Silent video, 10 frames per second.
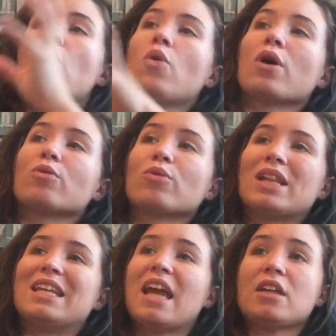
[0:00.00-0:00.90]
who are
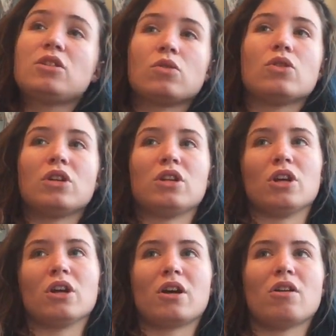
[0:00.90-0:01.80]
really not so good on the
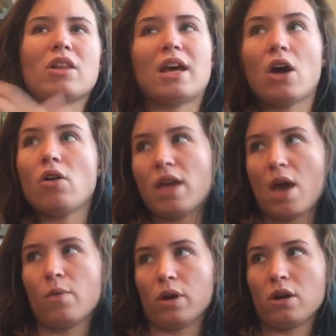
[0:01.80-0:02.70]
erg are like, oh
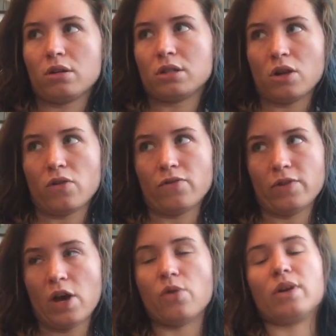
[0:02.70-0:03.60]
yeah, well, ergs don't
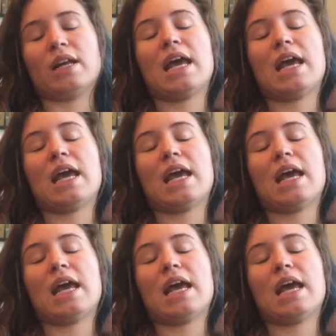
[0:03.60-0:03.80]
float.